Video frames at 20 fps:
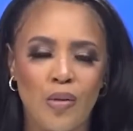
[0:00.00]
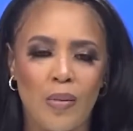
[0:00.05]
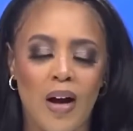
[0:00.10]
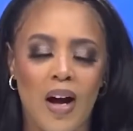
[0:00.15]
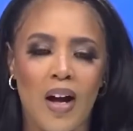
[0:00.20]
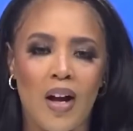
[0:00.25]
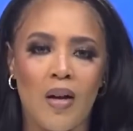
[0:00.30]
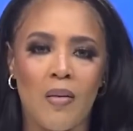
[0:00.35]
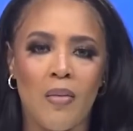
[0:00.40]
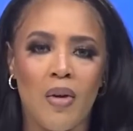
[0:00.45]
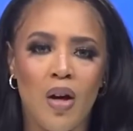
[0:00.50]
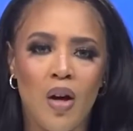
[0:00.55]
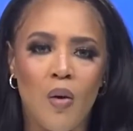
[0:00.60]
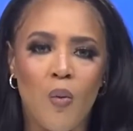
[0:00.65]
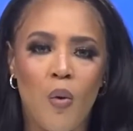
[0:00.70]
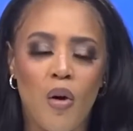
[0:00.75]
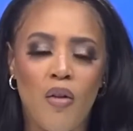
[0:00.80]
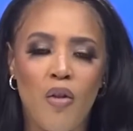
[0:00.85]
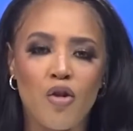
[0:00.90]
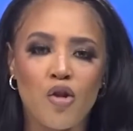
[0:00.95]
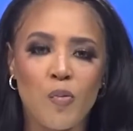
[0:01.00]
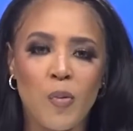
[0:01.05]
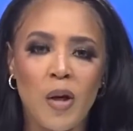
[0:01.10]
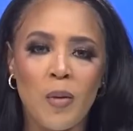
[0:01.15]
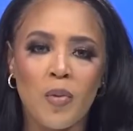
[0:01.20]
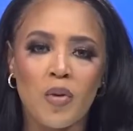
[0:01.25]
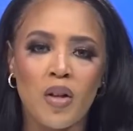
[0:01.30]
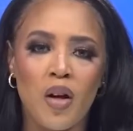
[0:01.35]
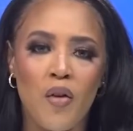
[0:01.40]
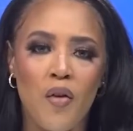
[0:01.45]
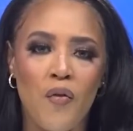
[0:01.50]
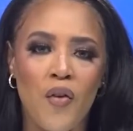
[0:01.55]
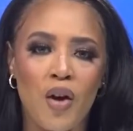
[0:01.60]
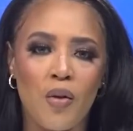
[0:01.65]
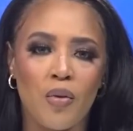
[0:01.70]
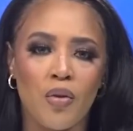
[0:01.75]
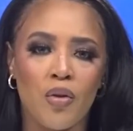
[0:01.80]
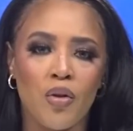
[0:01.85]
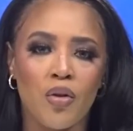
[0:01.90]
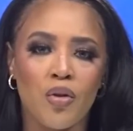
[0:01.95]
I am one of those people. Now, the
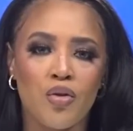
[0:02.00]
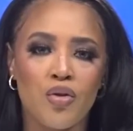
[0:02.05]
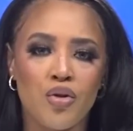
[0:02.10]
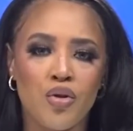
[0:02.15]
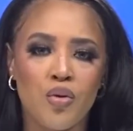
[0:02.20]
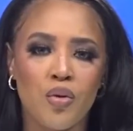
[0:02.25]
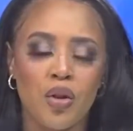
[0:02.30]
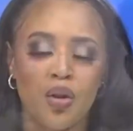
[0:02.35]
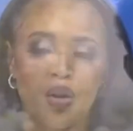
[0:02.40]
federal student